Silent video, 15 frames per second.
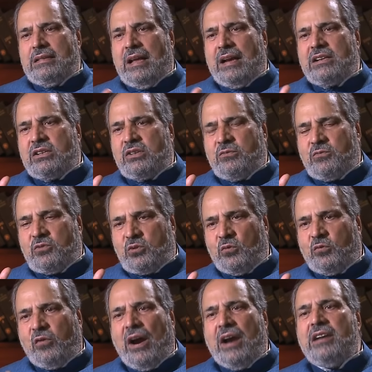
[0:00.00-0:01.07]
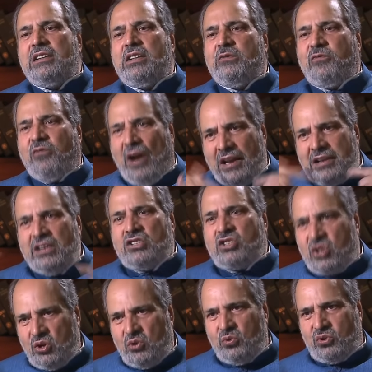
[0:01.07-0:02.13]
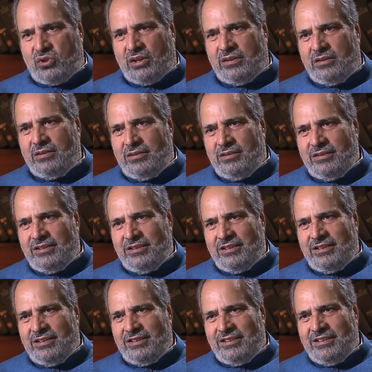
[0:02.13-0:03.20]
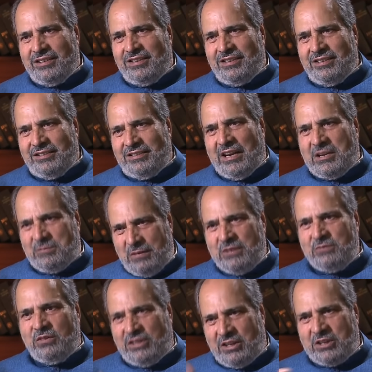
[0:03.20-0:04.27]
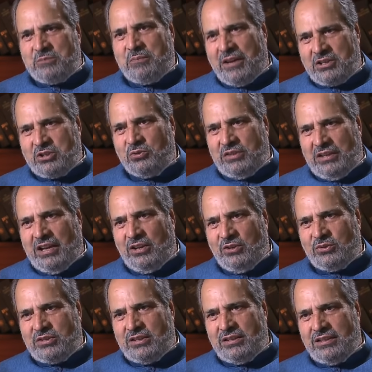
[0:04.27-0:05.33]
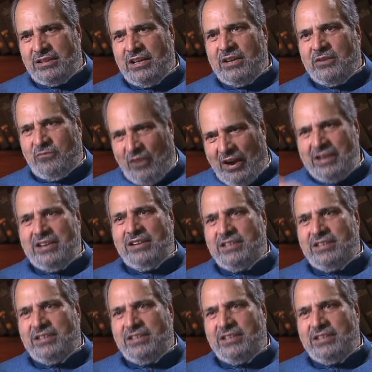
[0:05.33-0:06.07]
That to find the final solution that's been with respect to the LOC, final